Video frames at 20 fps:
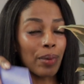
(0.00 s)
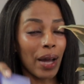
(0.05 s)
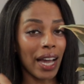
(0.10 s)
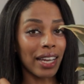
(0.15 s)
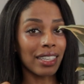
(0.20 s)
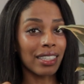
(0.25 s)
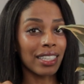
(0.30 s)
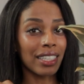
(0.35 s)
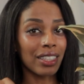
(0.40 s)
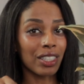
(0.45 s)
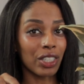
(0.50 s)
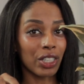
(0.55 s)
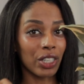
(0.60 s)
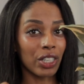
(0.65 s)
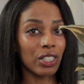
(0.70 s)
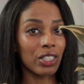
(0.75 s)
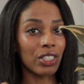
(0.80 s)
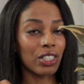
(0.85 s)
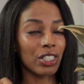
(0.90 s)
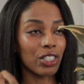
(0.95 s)
battling the
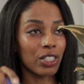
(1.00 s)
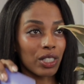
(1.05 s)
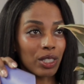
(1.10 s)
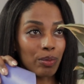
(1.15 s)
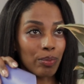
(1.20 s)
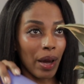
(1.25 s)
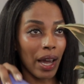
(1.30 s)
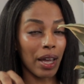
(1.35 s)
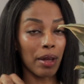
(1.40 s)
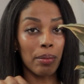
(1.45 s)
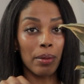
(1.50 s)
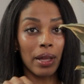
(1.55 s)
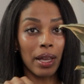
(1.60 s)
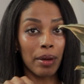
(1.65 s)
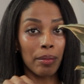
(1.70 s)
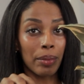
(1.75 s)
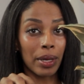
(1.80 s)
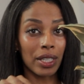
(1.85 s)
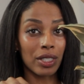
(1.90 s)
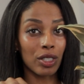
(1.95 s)
urge to just buy a
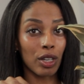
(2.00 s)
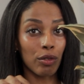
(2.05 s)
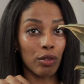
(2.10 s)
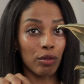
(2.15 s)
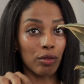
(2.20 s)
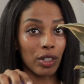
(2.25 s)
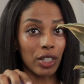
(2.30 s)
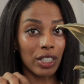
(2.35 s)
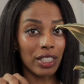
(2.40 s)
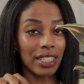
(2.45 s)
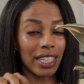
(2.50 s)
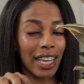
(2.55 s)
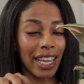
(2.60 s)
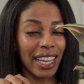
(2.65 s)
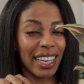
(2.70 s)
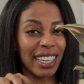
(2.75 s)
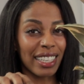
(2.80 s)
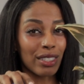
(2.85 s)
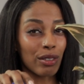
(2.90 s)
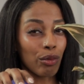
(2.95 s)
plant based off of looks,
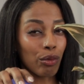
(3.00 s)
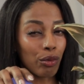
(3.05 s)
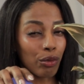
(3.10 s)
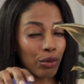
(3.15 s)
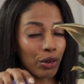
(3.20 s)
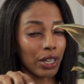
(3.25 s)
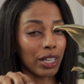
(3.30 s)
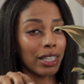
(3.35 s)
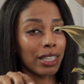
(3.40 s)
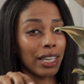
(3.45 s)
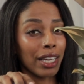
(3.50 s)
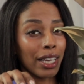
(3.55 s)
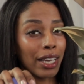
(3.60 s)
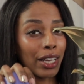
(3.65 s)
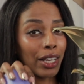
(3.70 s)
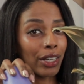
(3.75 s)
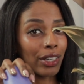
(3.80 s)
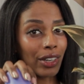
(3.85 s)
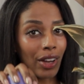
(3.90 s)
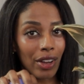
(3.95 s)
and it's really
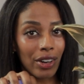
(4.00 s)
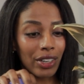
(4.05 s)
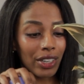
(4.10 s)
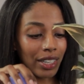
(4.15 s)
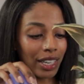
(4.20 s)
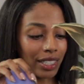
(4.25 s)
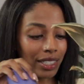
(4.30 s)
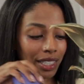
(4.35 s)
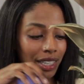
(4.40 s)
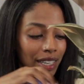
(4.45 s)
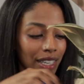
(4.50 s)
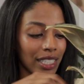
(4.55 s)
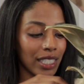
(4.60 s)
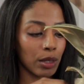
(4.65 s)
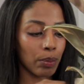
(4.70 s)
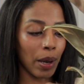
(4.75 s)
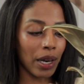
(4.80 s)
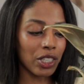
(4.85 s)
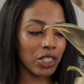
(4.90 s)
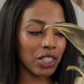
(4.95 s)
not a good idea,
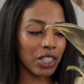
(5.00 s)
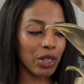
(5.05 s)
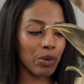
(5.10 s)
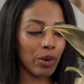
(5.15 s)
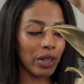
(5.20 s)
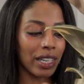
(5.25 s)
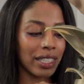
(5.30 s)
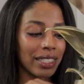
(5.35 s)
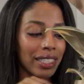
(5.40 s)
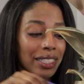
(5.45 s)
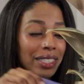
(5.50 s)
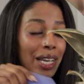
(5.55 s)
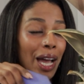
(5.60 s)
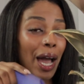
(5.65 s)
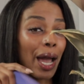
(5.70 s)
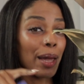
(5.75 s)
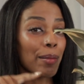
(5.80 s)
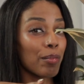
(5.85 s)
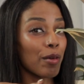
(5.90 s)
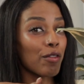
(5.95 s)
especially when it's a
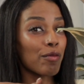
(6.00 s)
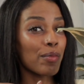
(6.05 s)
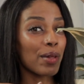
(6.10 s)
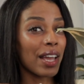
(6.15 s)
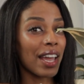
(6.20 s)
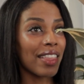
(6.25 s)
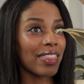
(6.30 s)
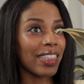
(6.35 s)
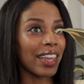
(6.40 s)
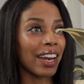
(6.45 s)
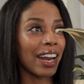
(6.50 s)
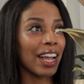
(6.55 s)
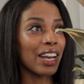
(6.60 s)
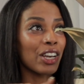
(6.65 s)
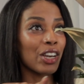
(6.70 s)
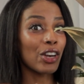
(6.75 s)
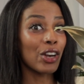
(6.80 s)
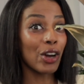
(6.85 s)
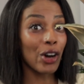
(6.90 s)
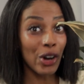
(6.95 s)
type of plant that I
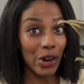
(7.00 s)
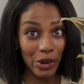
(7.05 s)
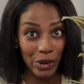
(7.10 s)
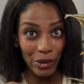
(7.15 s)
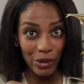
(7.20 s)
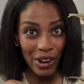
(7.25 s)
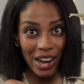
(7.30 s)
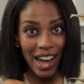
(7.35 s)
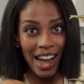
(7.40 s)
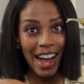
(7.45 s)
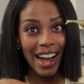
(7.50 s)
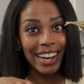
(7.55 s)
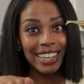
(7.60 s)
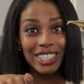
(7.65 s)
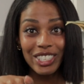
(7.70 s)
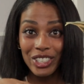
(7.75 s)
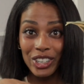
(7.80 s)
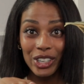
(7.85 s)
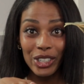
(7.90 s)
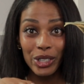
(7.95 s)
know I
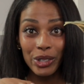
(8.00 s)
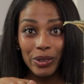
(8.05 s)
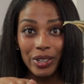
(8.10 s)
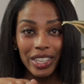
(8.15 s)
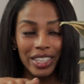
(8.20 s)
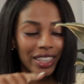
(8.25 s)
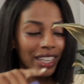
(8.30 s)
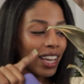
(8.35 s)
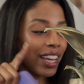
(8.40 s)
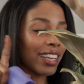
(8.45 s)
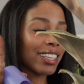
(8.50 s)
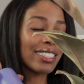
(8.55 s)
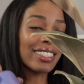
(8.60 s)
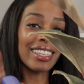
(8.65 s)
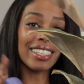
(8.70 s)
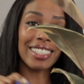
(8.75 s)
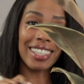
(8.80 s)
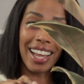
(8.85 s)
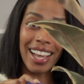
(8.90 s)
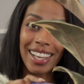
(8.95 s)
struggle with,
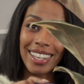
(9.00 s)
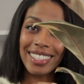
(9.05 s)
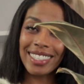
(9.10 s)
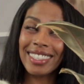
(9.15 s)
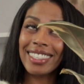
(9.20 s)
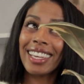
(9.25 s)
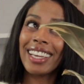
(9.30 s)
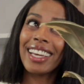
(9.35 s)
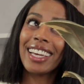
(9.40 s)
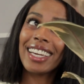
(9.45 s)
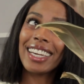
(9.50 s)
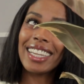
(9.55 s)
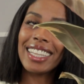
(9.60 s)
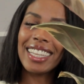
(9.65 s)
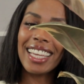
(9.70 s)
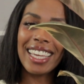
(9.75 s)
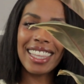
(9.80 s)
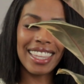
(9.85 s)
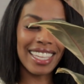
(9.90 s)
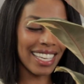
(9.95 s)
such as
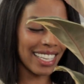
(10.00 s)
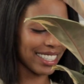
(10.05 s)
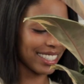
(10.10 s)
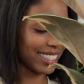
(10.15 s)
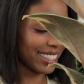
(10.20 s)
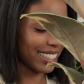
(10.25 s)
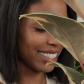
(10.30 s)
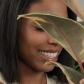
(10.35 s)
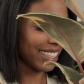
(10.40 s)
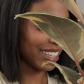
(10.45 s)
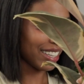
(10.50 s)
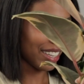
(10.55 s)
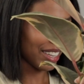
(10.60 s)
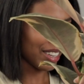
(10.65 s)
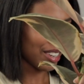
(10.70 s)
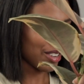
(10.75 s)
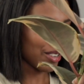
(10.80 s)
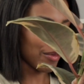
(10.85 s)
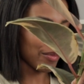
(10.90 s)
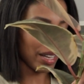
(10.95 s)
calatheas.
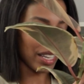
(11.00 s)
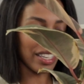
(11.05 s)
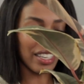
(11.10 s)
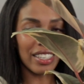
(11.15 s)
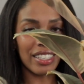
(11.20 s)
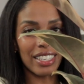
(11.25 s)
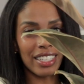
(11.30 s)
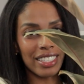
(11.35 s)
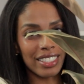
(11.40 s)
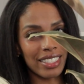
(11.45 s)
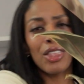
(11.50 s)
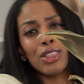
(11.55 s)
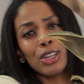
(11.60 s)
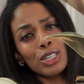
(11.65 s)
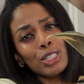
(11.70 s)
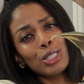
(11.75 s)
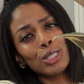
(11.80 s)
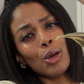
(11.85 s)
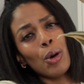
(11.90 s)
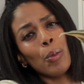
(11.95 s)
Oh my goodness,
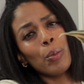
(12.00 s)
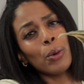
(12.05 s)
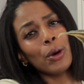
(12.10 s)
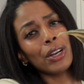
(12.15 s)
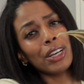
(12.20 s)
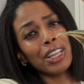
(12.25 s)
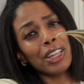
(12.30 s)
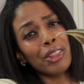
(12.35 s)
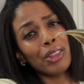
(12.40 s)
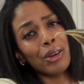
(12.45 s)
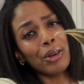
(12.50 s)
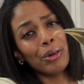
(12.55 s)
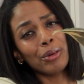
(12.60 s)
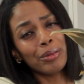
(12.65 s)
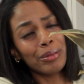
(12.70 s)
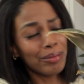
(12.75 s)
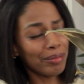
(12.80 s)
they're so pretty though.